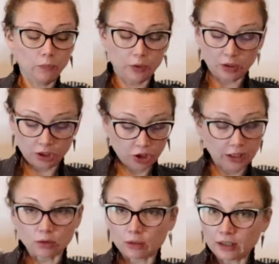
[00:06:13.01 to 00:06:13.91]
we're going to
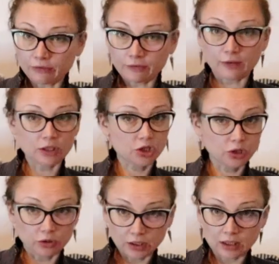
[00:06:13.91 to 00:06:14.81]
check your liver
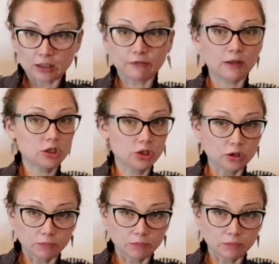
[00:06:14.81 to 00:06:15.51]
function, your kidney function,